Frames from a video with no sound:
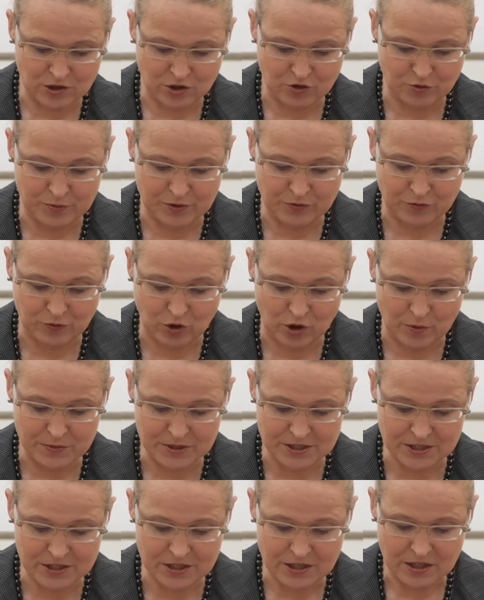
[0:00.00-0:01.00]
of
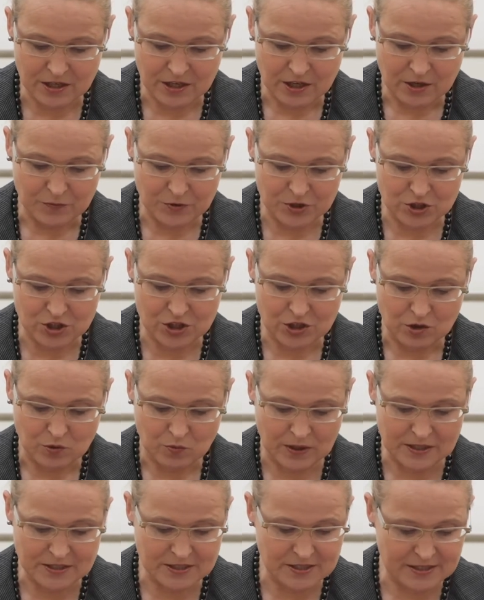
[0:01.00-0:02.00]
performance, which,
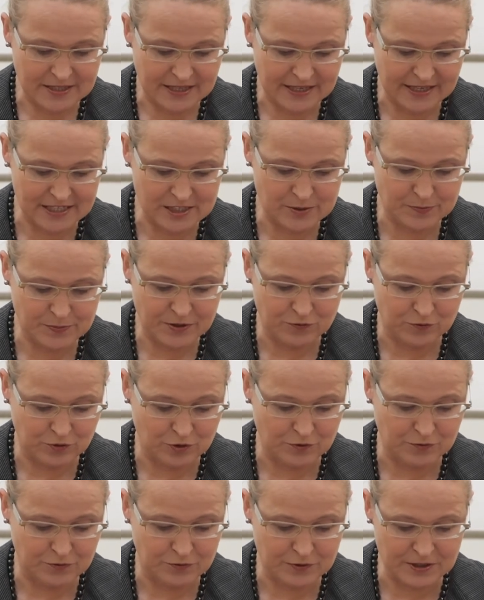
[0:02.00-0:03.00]
once it has been
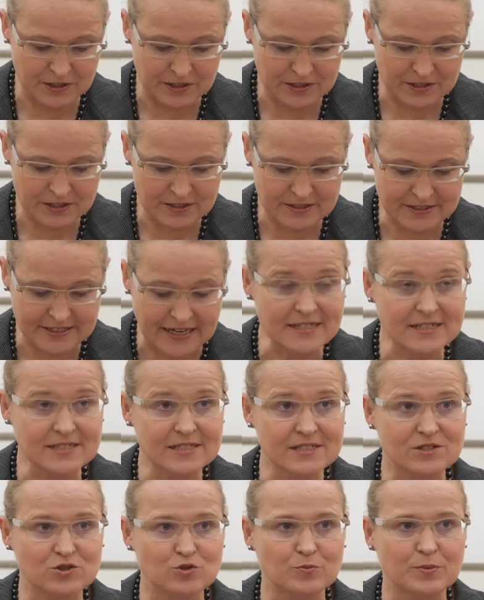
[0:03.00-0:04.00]
fulfilled,
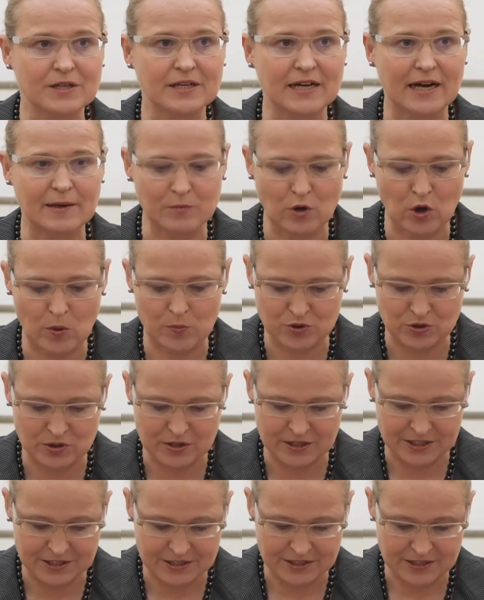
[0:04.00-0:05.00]
tends to become
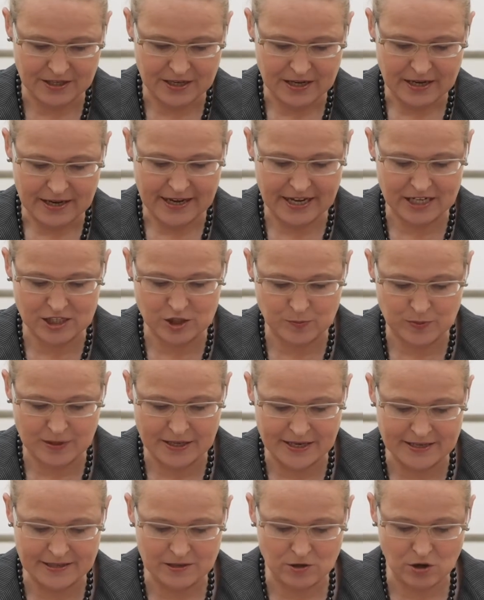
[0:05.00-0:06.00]
obsolete,
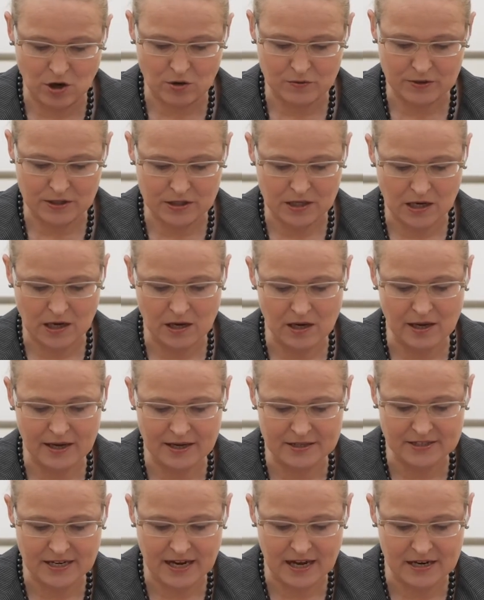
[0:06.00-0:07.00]
explain Laura Cull
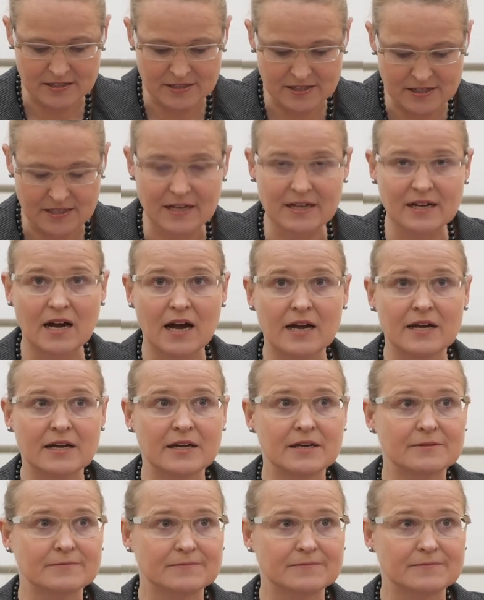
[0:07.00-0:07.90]
and Alice Lagaay.